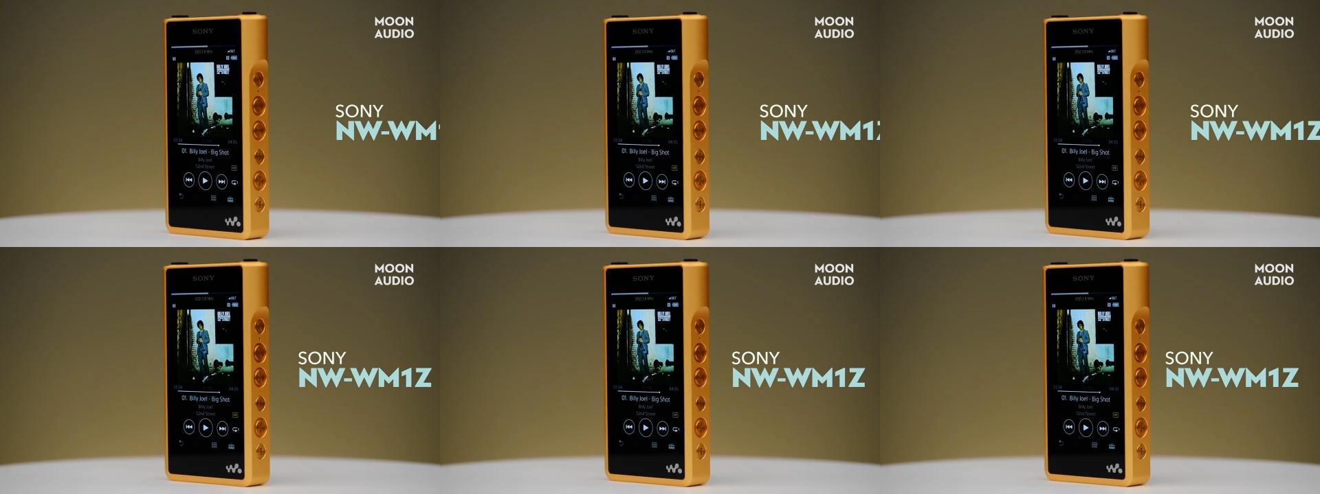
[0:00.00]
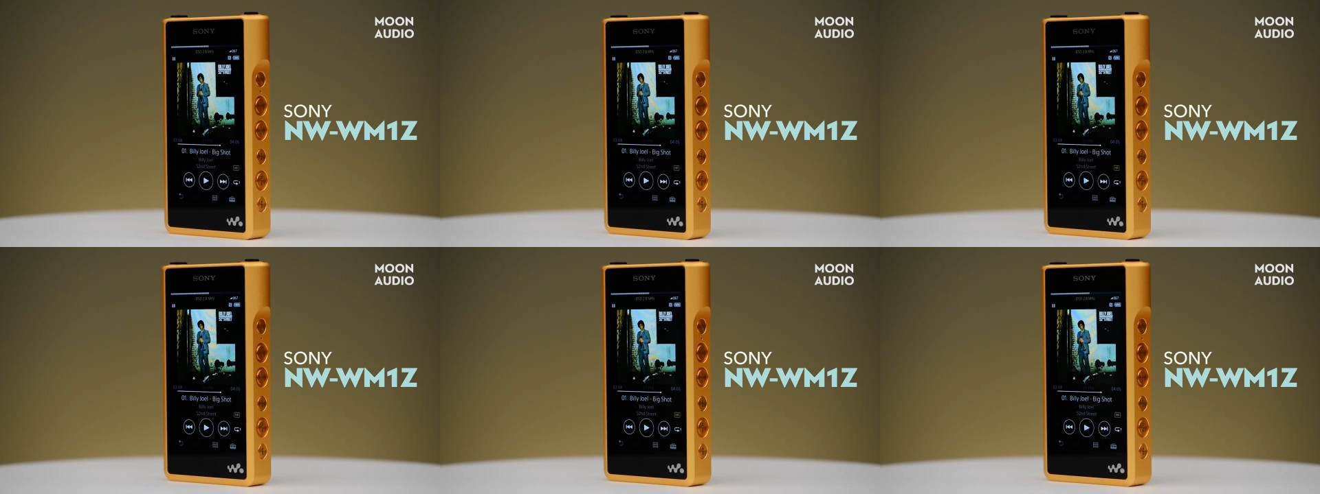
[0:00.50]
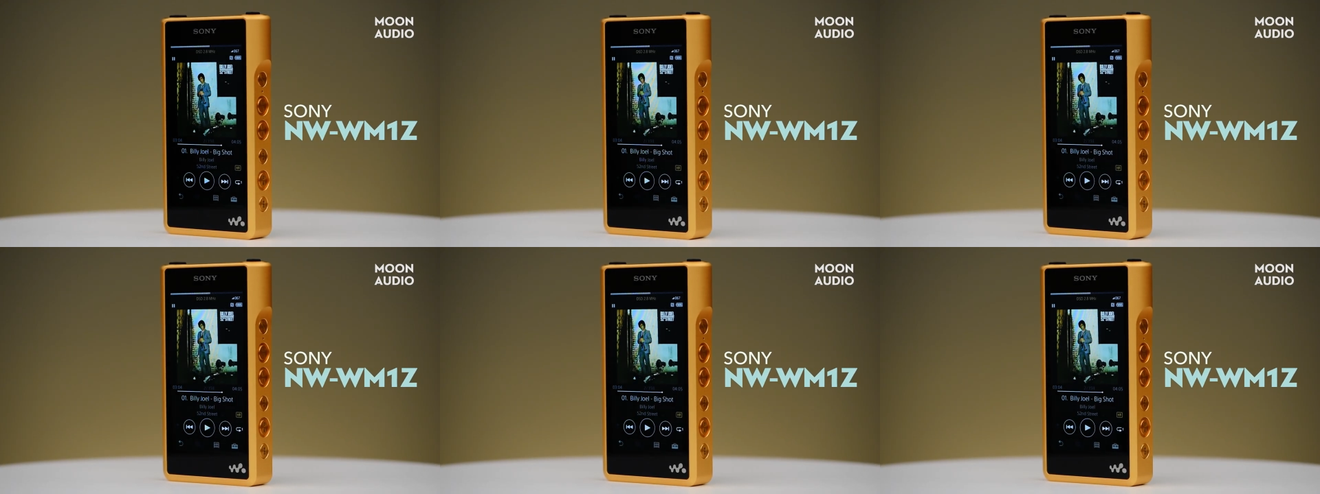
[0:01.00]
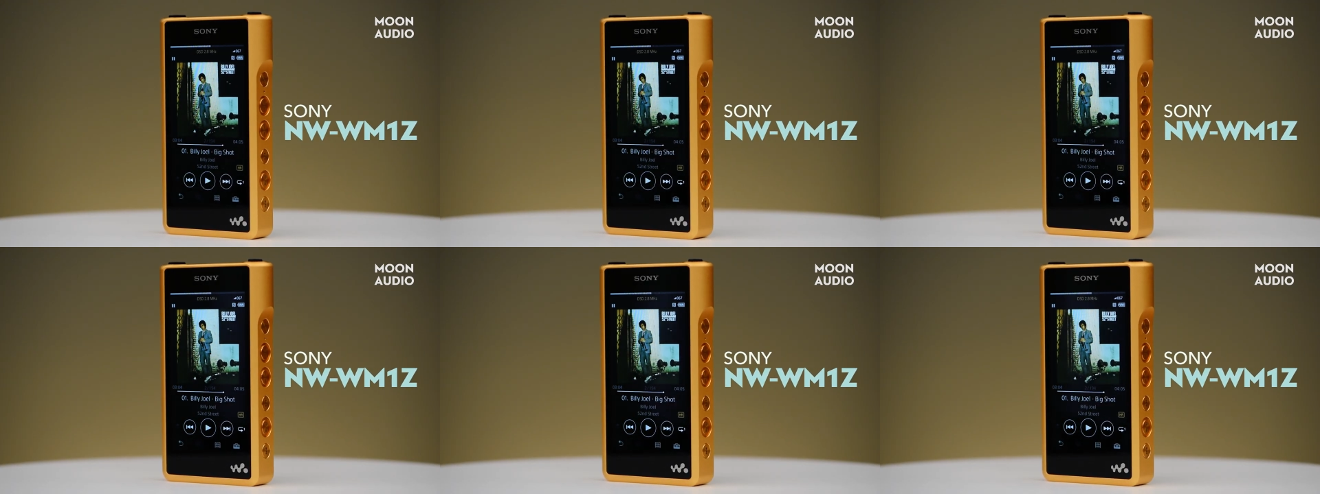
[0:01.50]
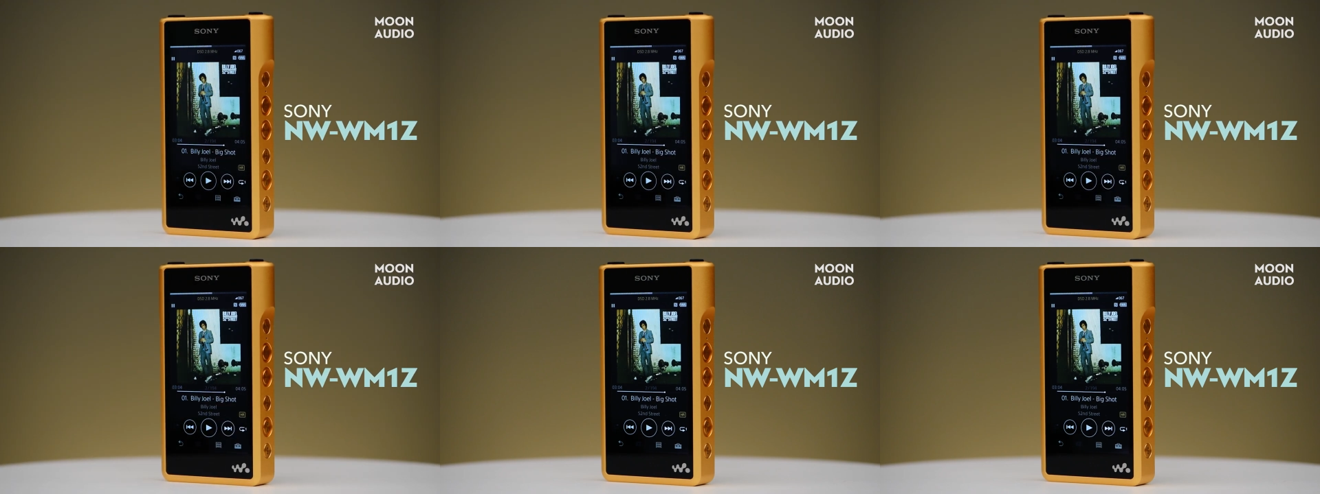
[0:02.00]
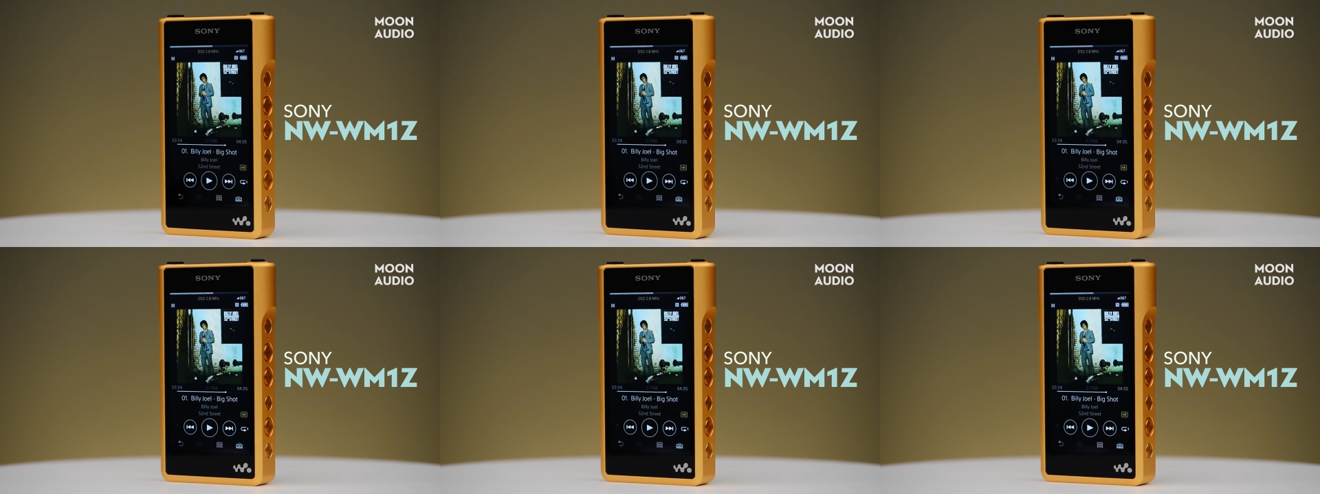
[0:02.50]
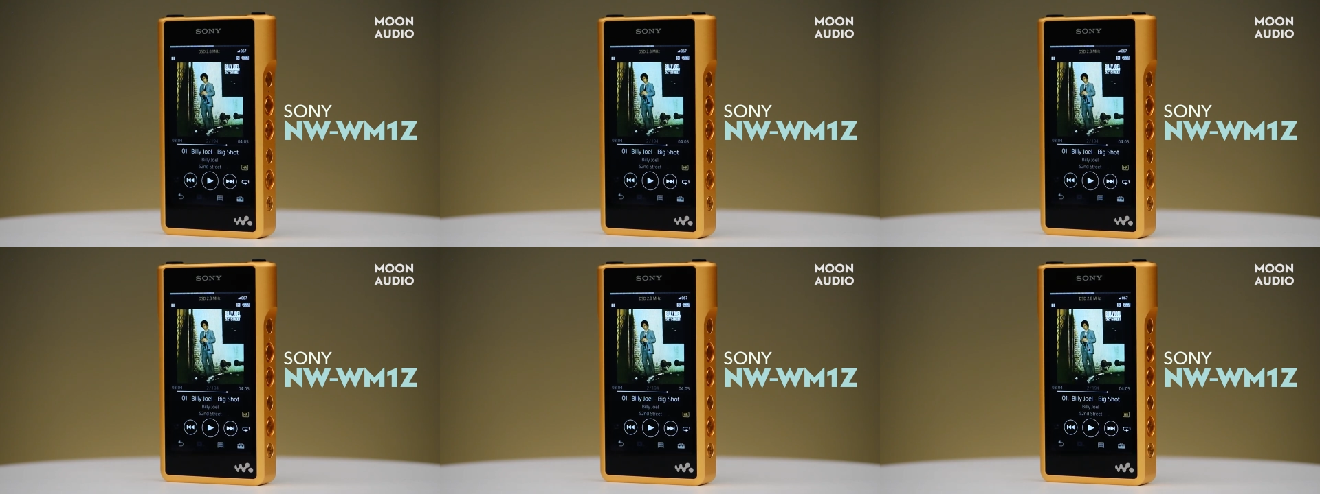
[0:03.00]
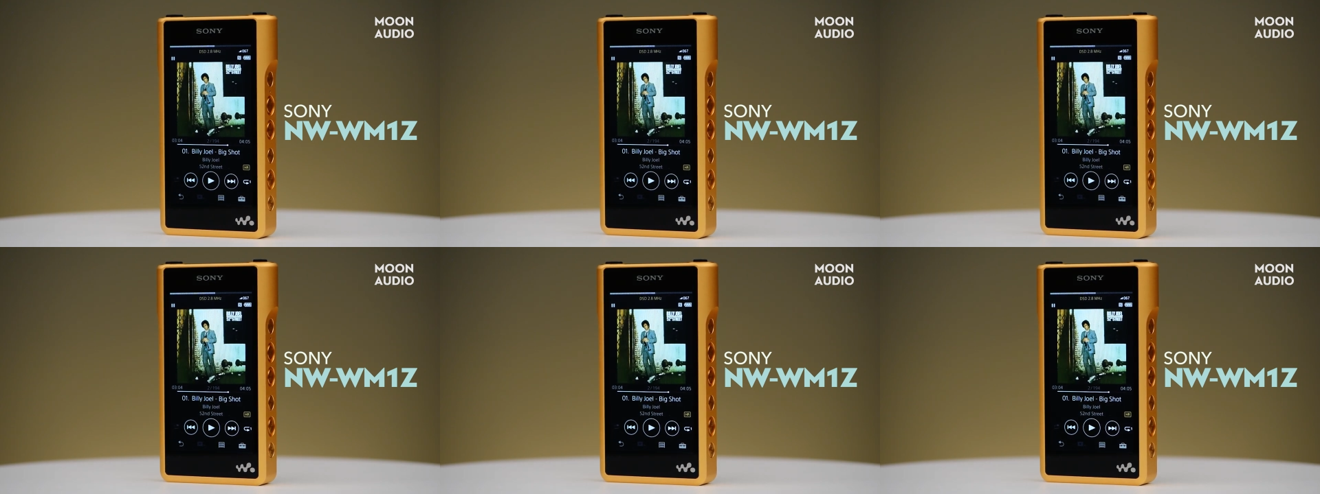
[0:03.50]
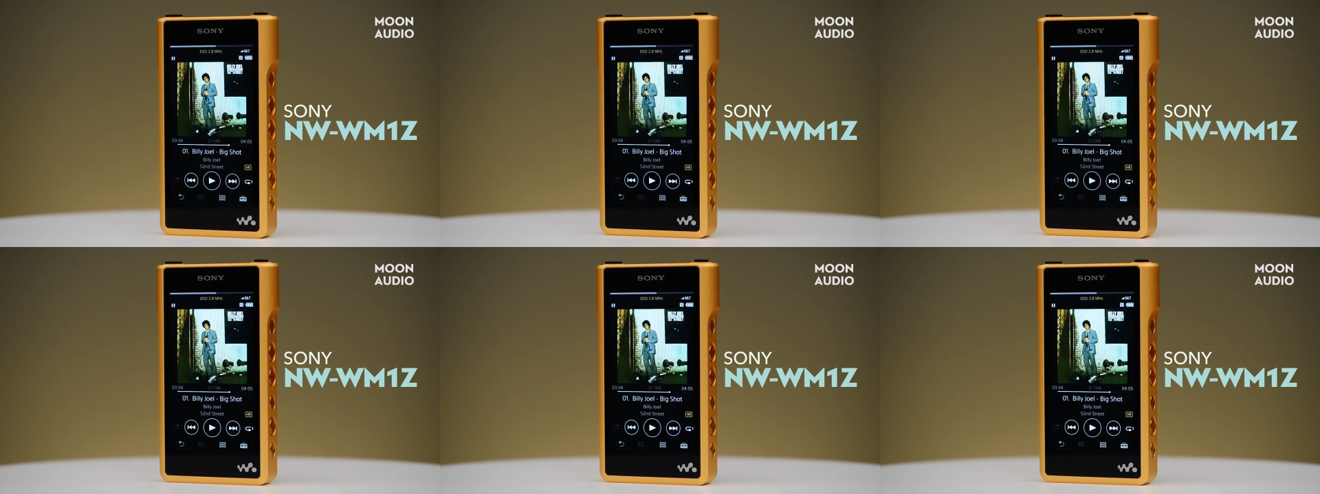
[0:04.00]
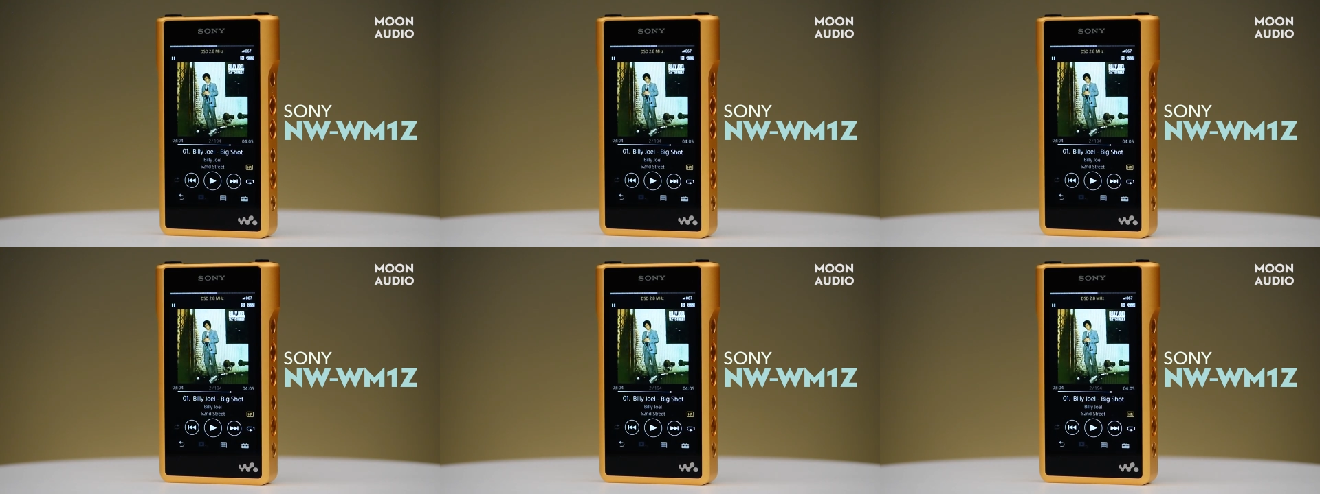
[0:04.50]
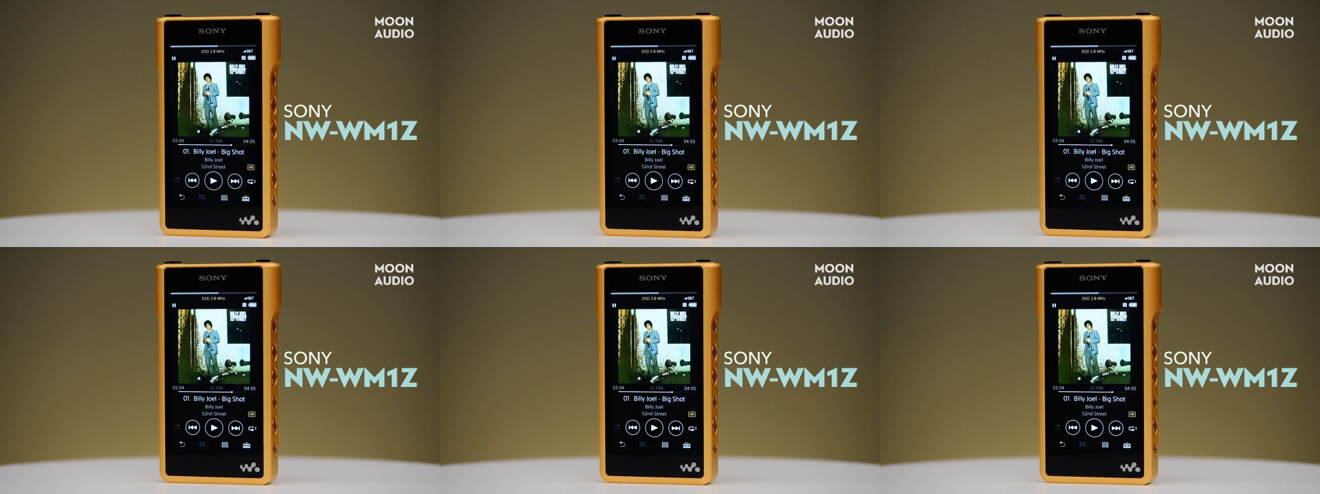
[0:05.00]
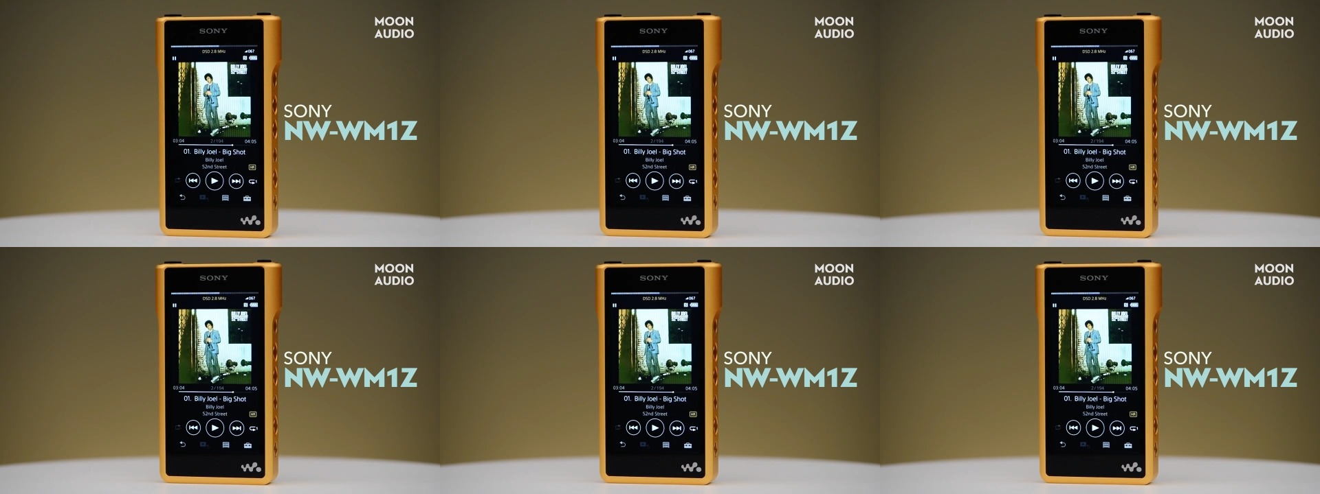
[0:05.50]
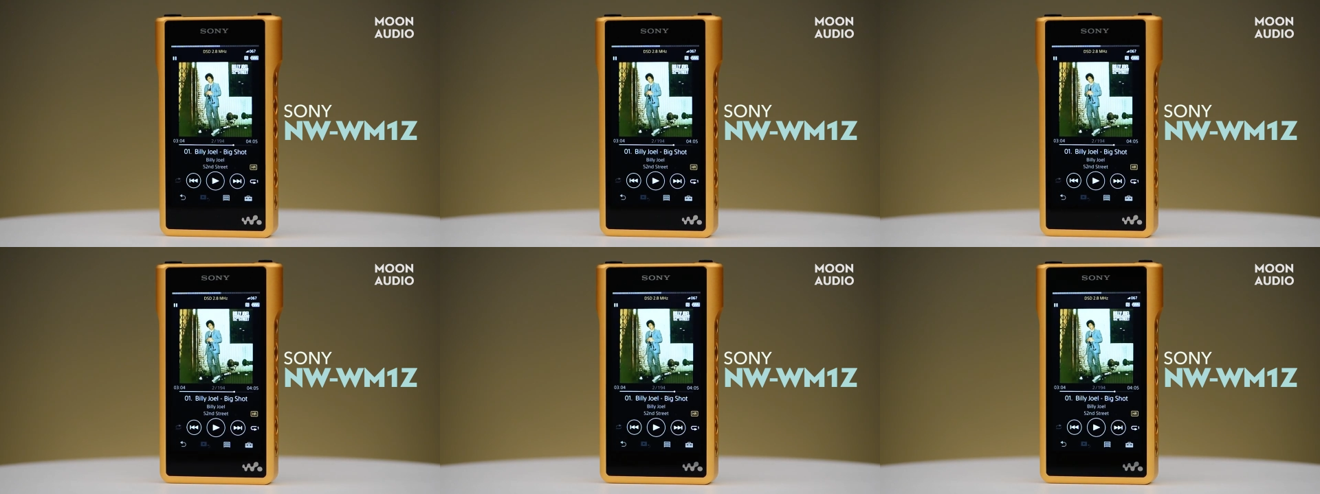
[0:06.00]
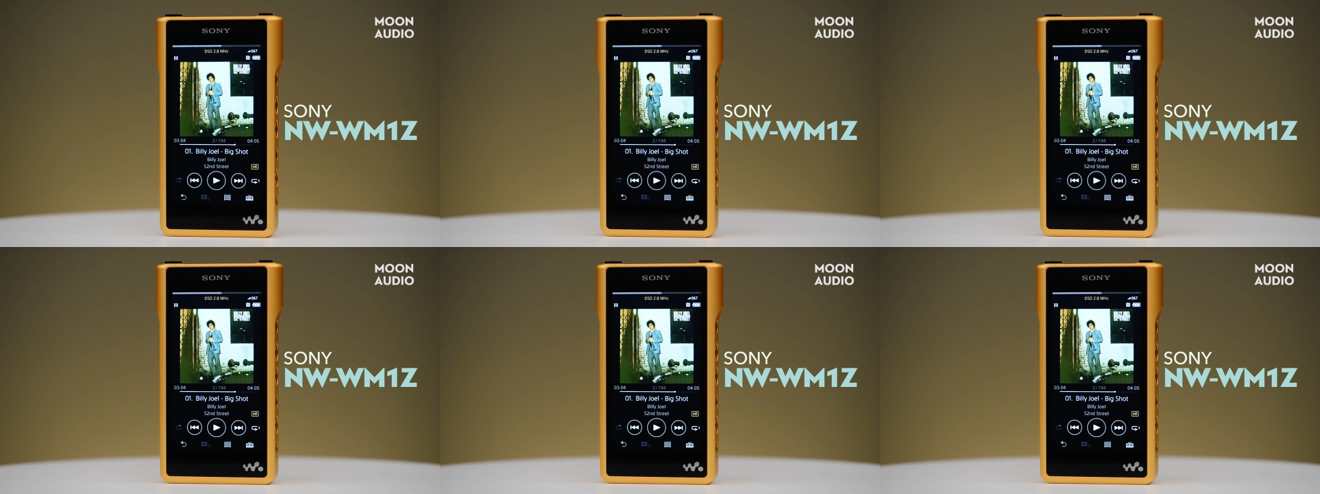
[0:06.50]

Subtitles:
No face is visible, so there are no lips to read.